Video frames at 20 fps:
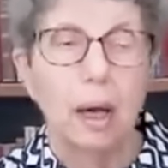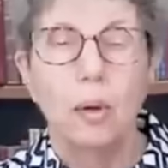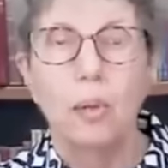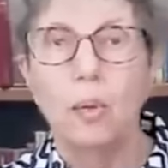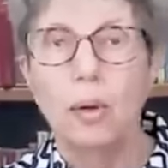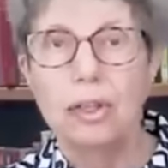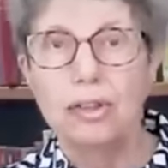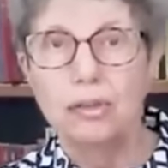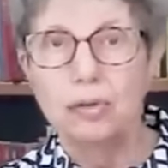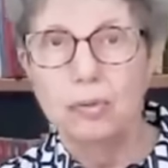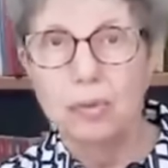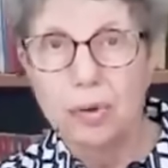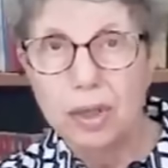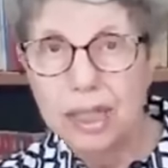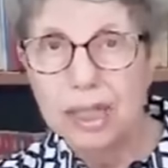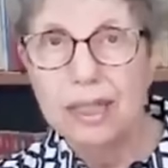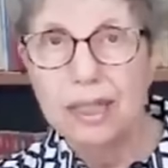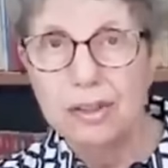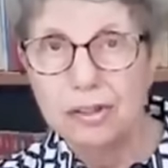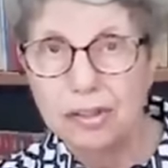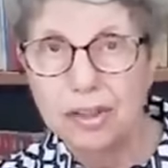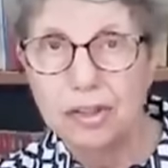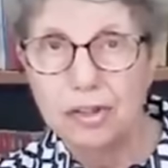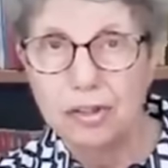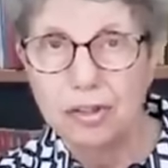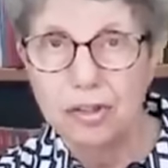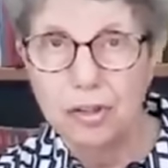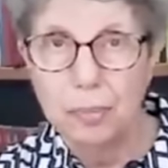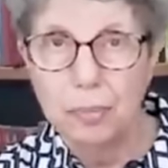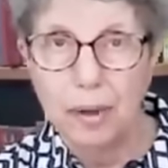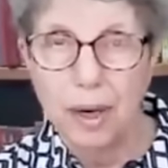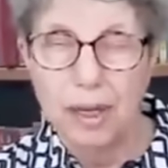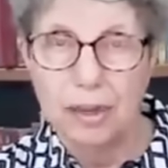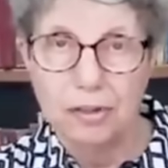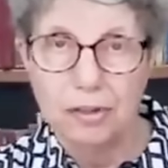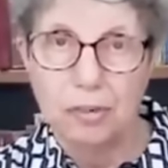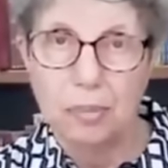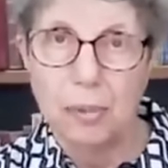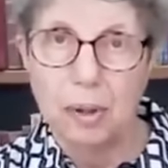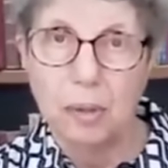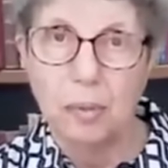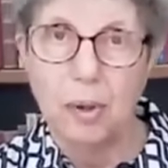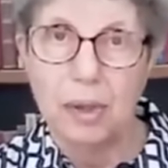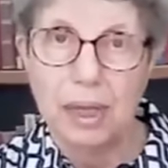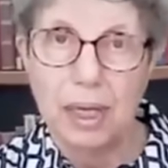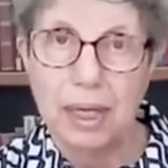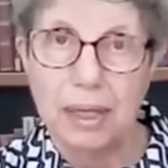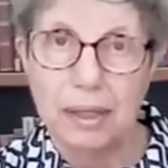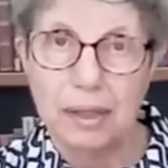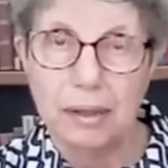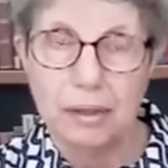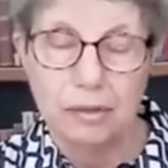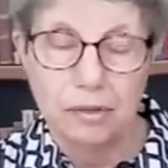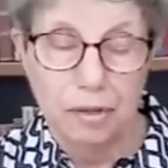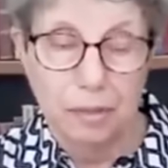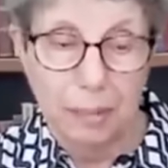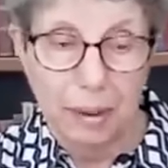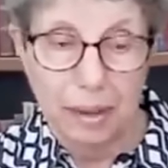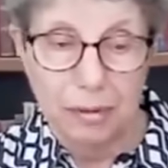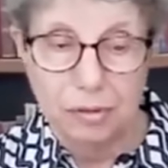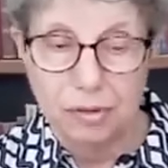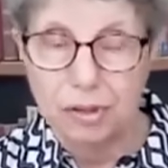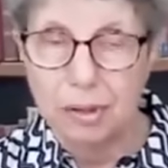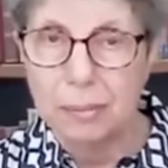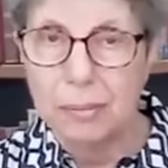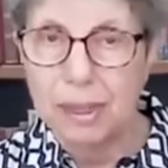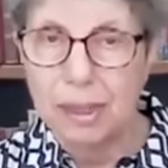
which really did surprise me when I learnt about it,